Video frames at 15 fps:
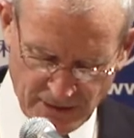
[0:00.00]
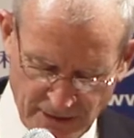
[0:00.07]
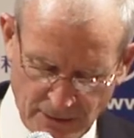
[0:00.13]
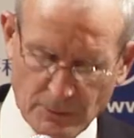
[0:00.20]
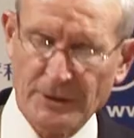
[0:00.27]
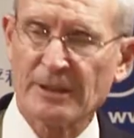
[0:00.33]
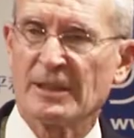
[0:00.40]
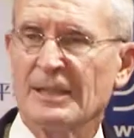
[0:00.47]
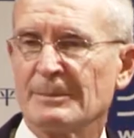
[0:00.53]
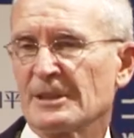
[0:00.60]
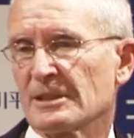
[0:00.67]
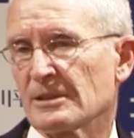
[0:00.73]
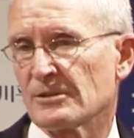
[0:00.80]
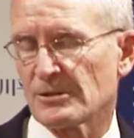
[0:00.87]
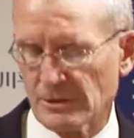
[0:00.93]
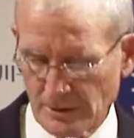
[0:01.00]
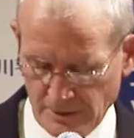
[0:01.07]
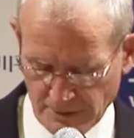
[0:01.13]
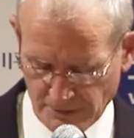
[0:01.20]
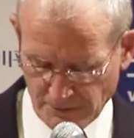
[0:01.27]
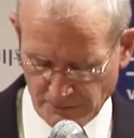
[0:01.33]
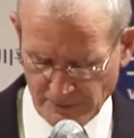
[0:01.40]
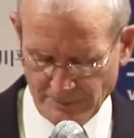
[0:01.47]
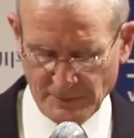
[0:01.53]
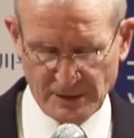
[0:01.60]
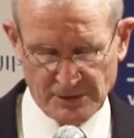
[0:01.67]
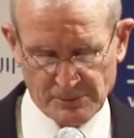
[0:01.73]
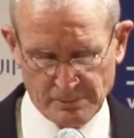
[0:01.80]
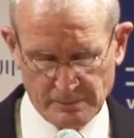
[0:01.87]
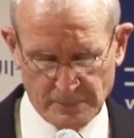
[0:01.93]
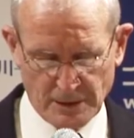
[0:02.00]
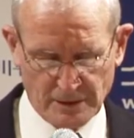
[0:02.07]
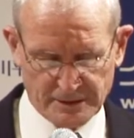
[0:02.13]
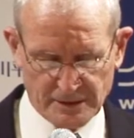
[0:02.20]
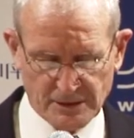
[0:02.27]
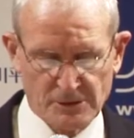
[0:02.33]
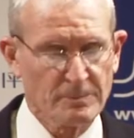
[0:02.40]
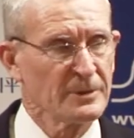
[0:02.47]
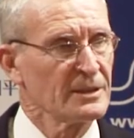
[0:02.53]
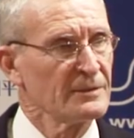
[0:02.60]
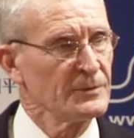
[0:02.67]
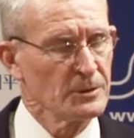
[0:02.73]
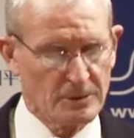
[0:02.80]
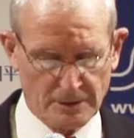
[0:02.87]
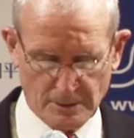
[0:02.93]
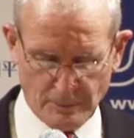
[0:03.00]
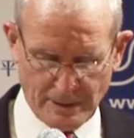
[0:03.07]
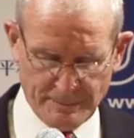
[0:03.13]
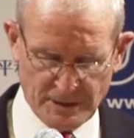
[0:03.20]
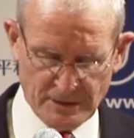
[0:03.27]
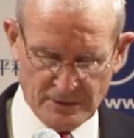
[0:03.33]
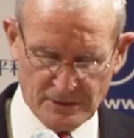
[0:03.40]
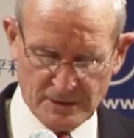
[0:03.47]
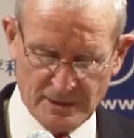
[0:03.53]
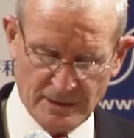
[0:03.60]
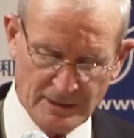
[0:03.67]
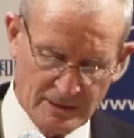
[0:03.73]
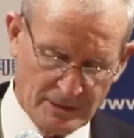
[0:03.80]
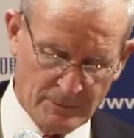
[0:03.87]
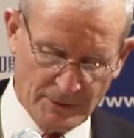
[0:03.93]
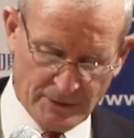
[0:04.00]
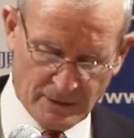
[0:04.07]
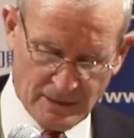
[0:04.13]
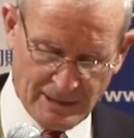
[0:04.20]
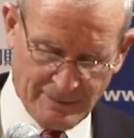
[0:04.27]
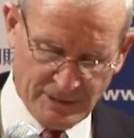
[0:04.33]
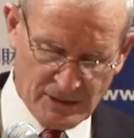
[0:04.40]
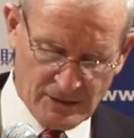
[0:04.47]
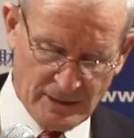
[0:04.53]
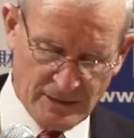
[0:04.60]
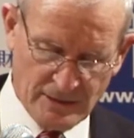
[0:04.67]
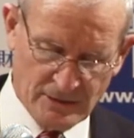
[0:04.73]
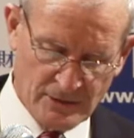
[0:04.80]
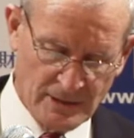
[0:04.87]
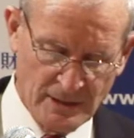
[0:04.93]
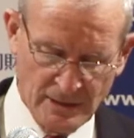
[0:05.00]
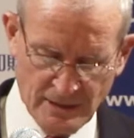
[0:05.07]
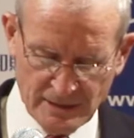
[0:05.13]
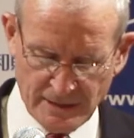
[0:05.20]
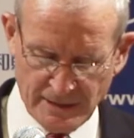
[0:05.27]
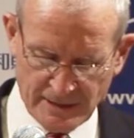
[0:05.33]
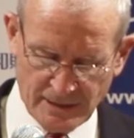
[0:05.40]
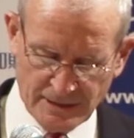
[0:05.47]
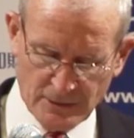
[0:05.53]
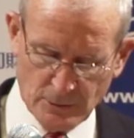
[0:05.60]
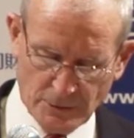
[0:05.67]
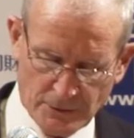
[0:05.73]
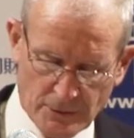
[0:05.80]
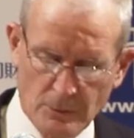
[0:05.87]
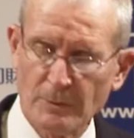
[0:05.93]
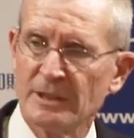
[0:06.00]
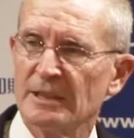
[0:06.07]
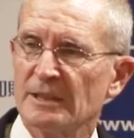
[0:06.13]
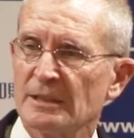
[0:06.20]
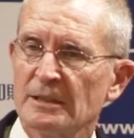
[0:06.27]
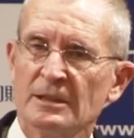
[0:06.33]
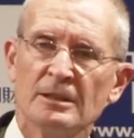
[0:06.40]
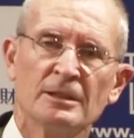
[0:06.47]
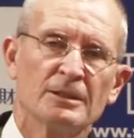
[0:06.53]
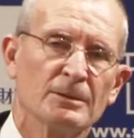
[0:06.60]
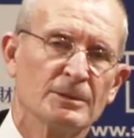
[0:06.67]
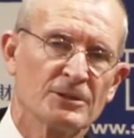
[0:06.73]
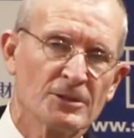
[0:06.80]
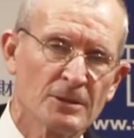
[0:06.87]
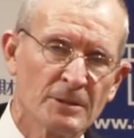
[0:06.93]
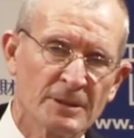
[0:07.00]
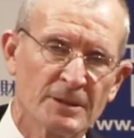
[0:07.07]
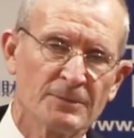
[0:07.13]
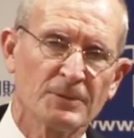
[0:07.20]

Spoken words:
to deal with common concerns, from halting the spread of nuclear weapons, to dealing with climate change, to handling North Korea, to ensuring